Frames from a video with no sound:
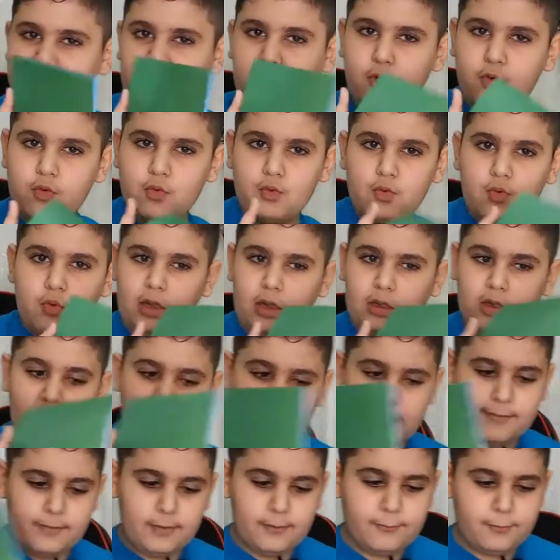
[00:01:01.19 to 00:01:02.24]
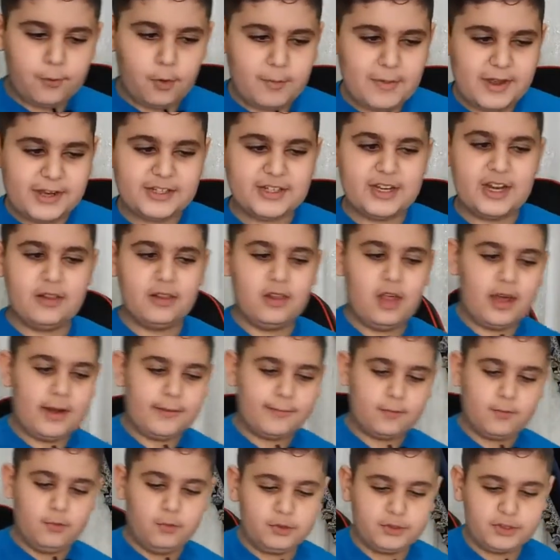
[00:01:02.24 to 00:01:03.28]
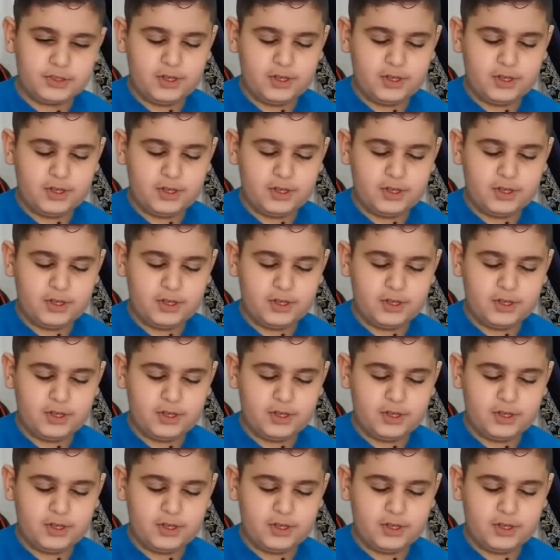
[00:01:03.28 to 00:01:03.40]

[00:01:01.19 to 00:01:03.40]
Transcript: has a, a lot of information and a lot of cool